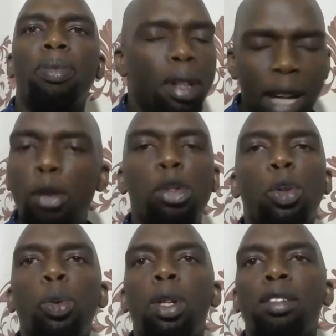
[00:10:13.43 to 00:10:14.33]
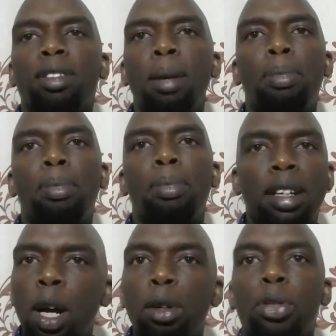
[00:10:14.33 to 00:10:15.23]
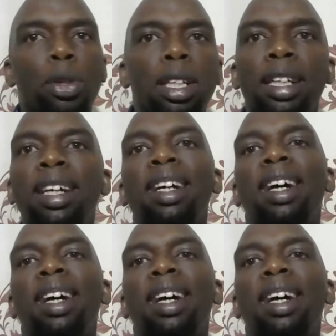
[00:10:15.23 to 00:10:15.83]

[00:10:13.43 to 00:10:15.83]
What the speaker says: Round two, the same thing, round three,